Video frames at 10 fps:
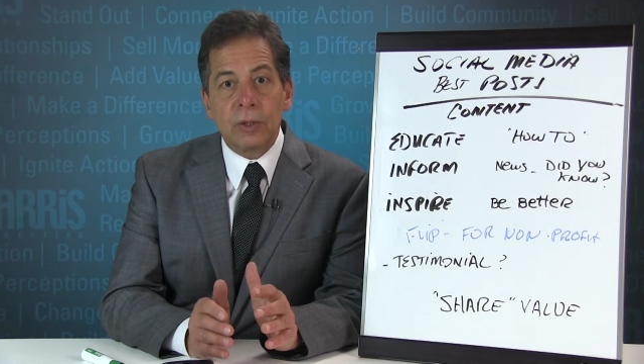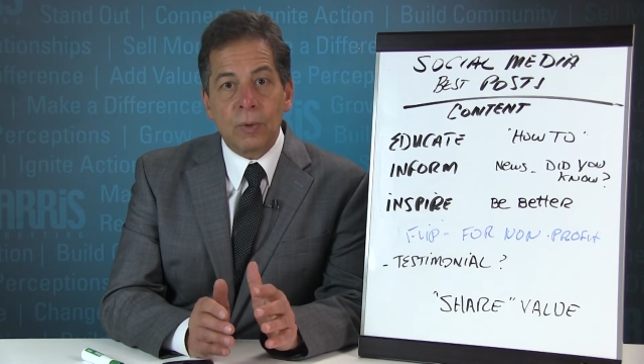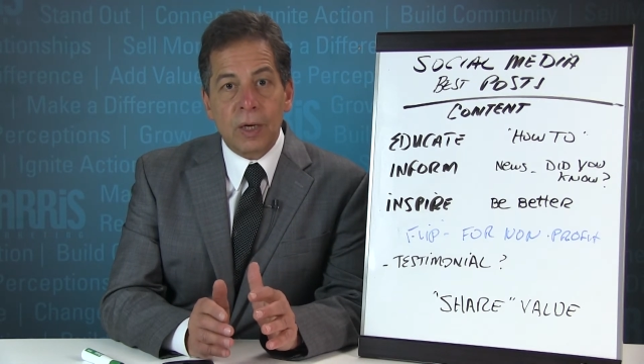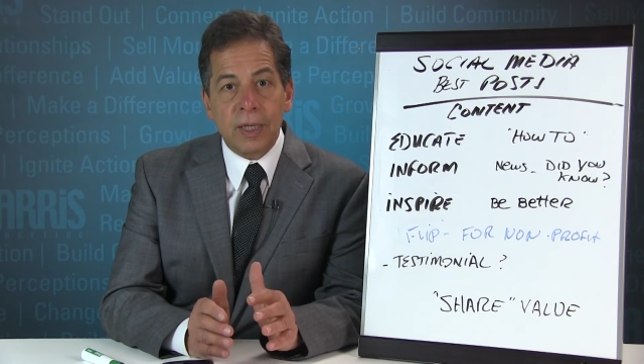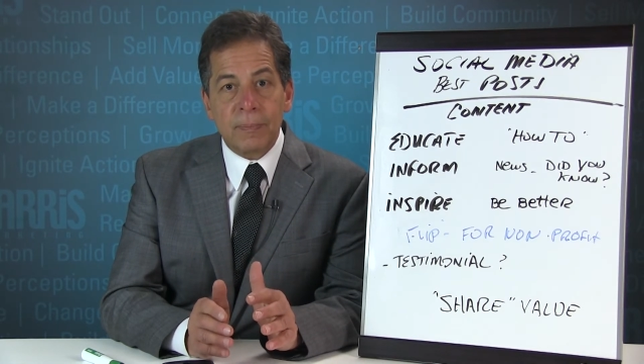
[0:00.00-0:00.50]

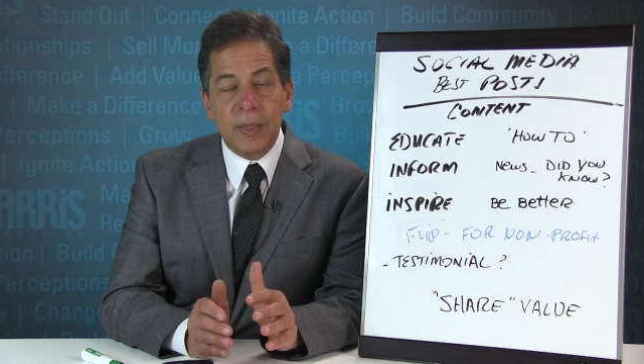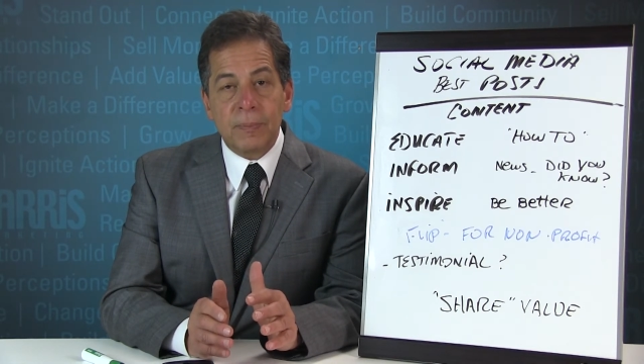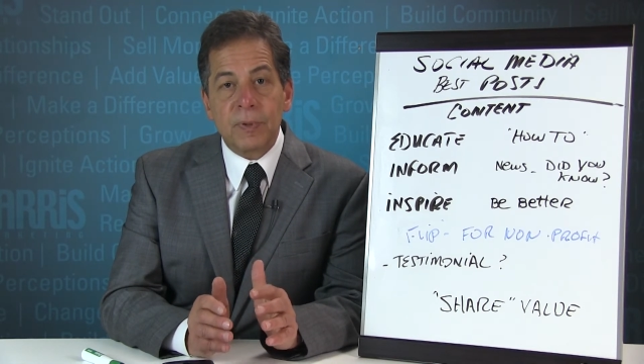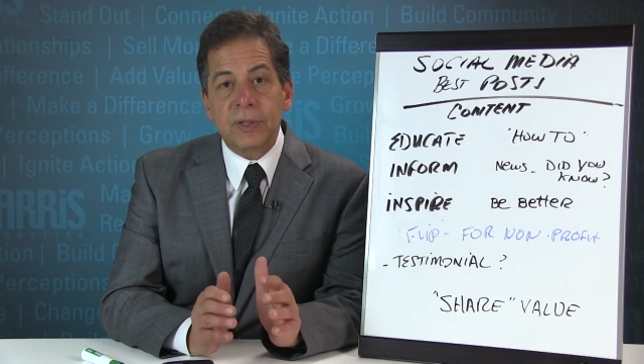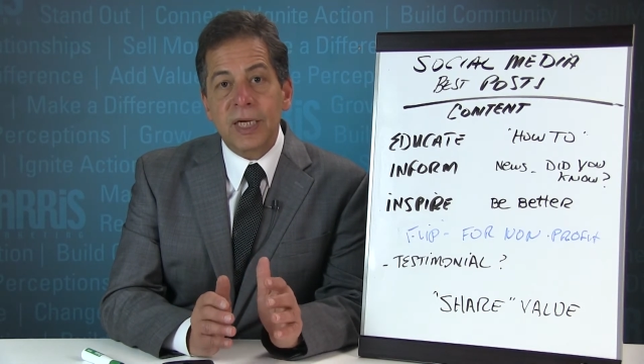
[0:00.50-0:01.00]
You want to let
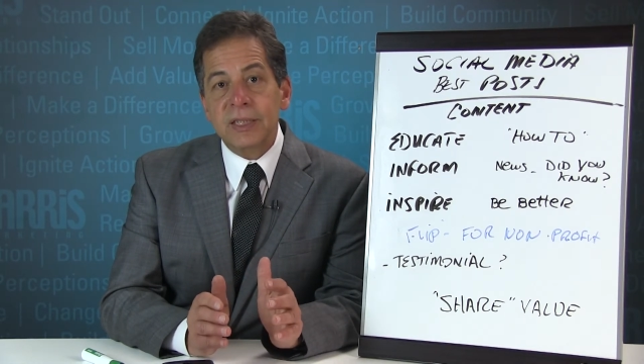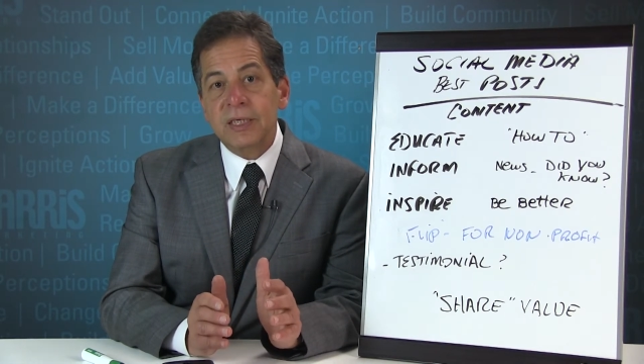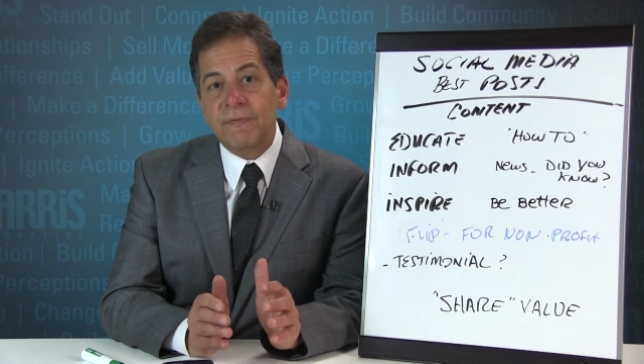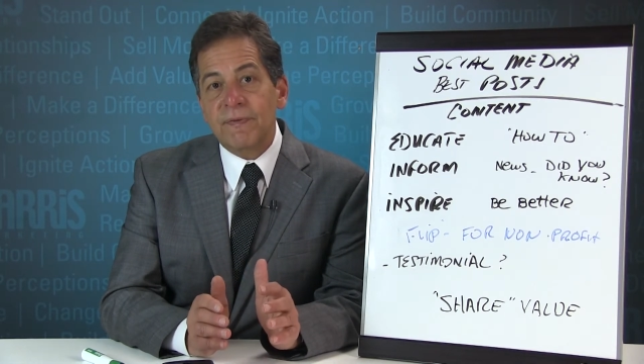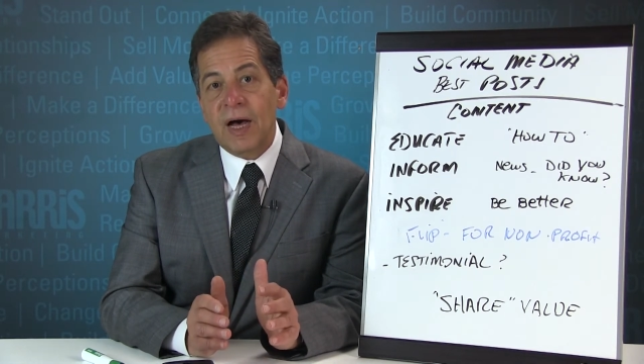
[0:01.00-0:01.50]
people
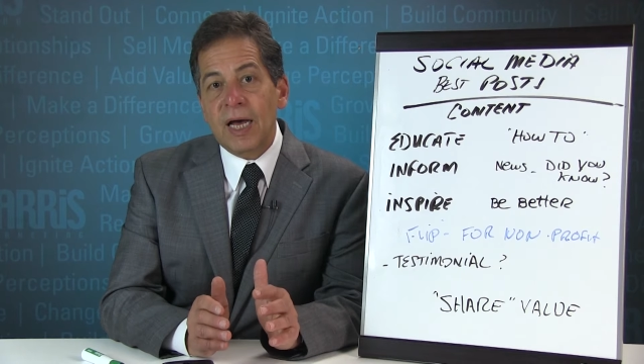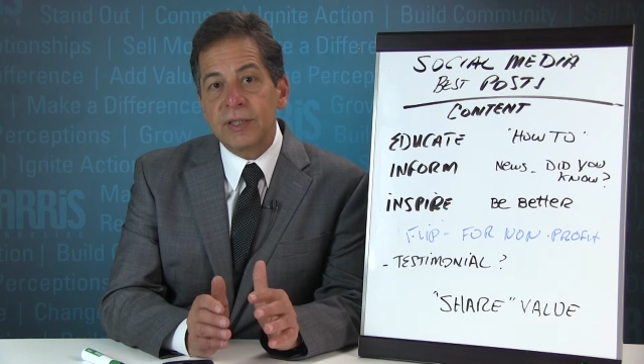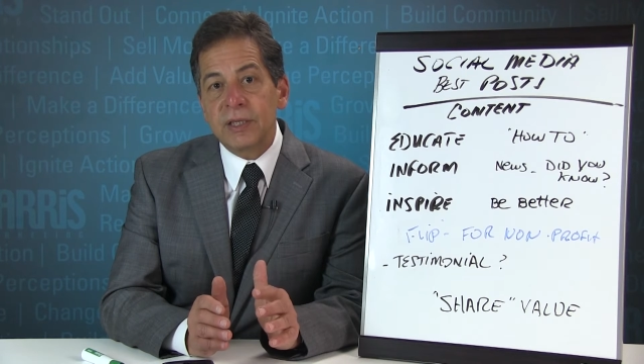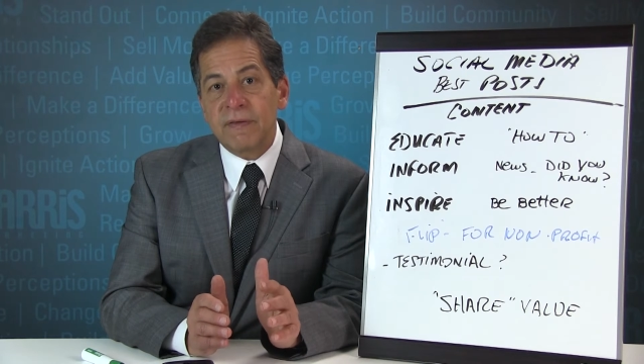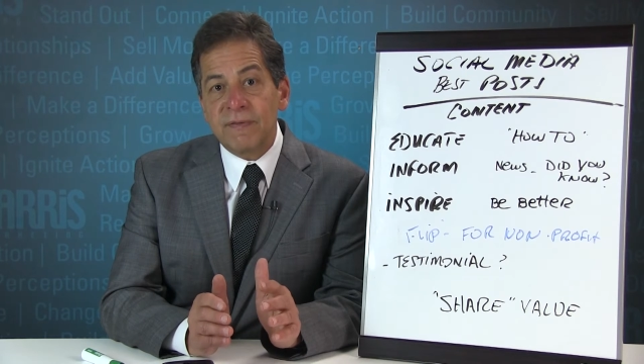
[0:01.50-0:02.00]

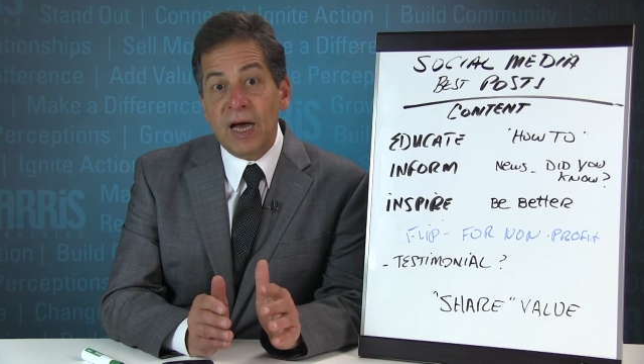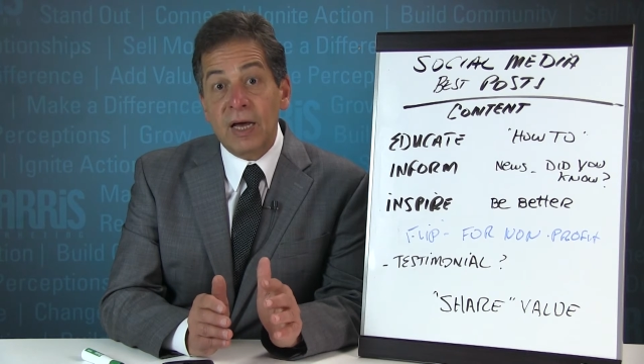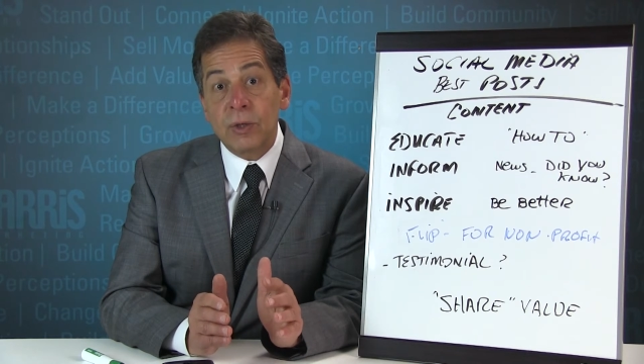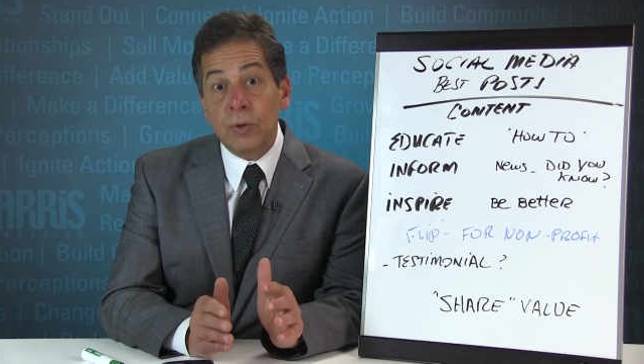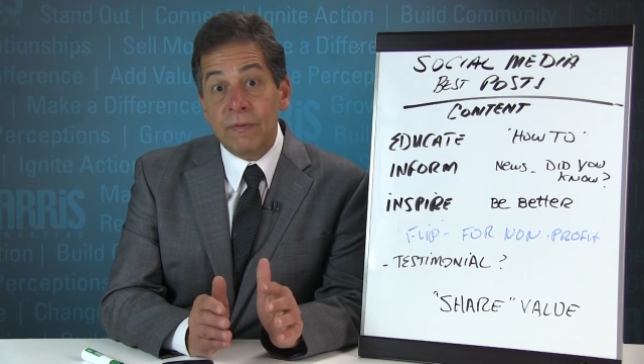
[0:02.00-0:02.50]
testify to the
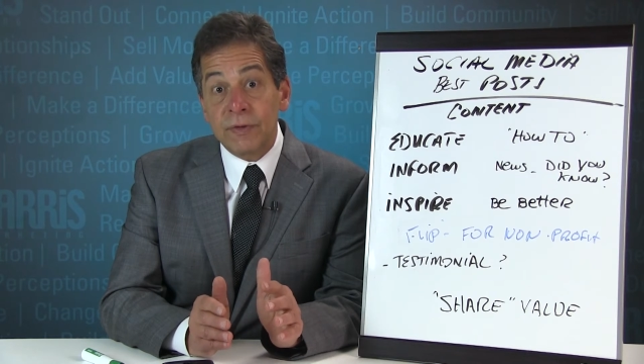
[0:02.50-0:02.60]
value